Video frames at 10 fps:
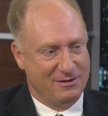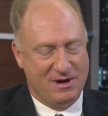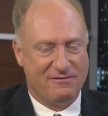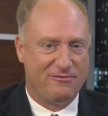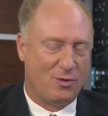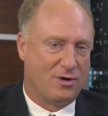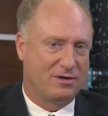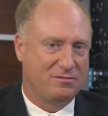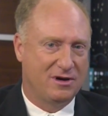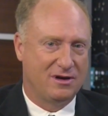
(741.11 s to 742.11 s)
We have
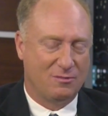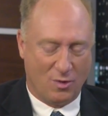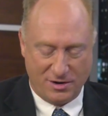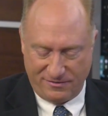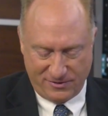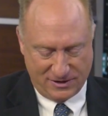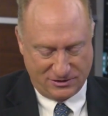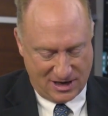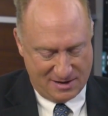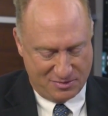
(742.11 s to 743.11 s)
4 wonderful
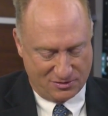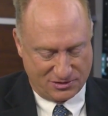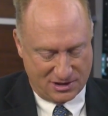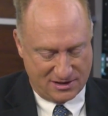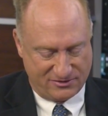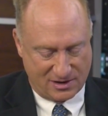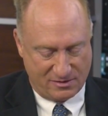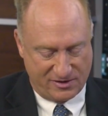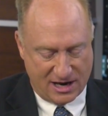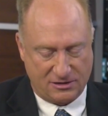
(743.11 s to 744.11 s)
examples of some
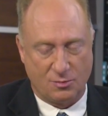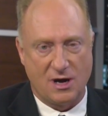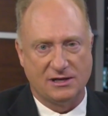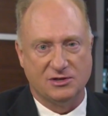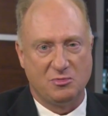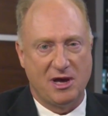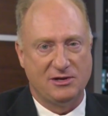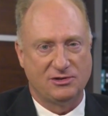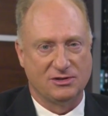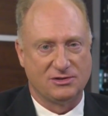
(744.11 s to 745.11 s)
of Dr. Walia's
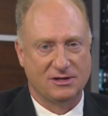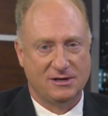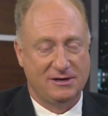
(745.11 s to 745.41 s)
patients.